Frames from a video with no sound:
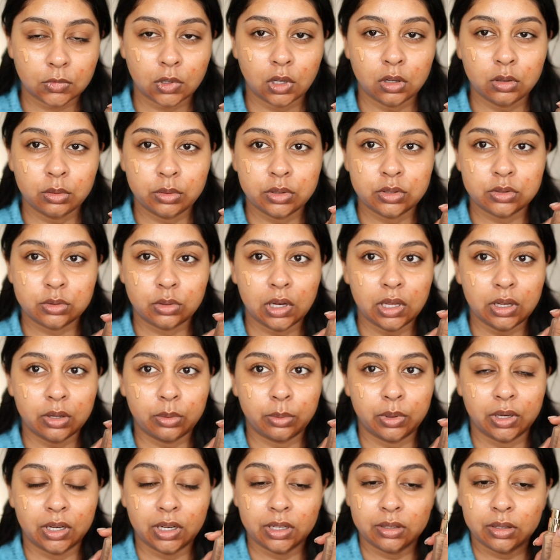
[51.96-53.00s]
Oh, it's
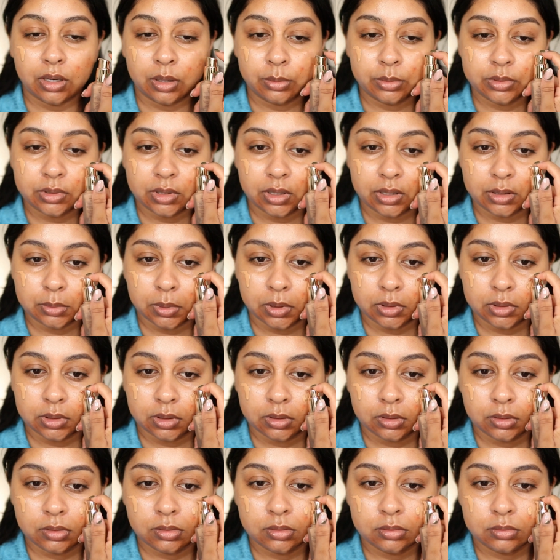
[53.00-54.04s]
liquid. I, I wasn't
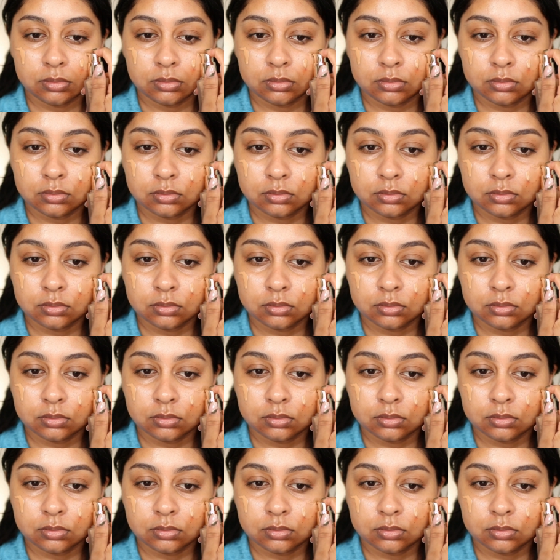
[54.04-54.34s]
expecting that. I'm